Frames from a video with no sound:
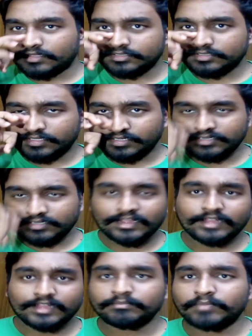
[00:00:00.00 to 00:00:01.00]
They
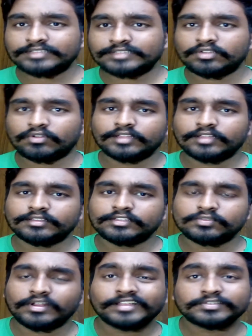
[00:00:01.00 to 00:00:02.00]
didn't add Barcelona in
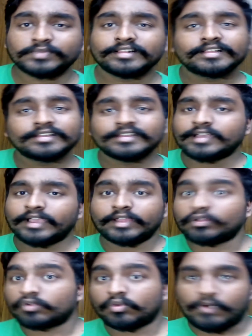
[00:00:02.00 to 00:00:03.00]
this one as well.
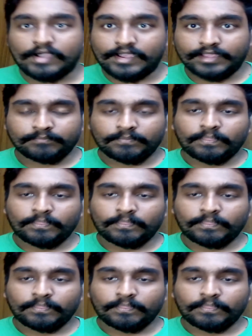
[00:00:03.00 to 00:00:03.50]
I don't know why.